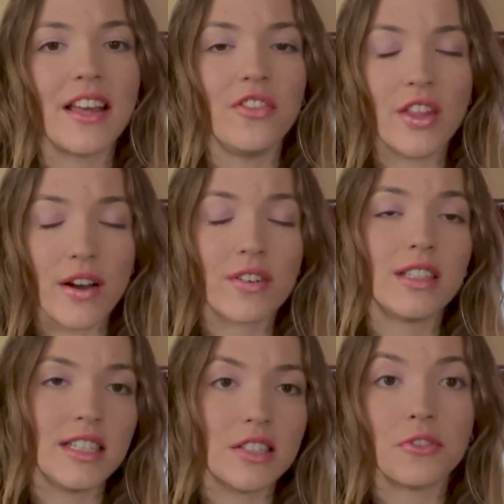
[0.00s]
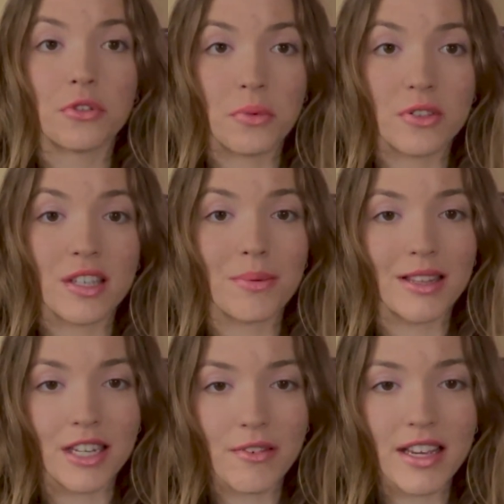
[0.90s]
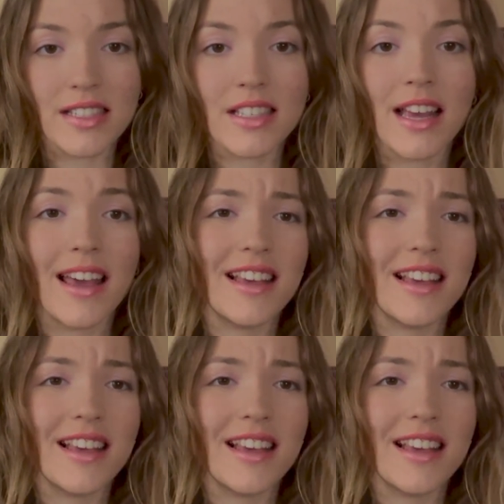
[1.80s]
I never listen to music with lyrics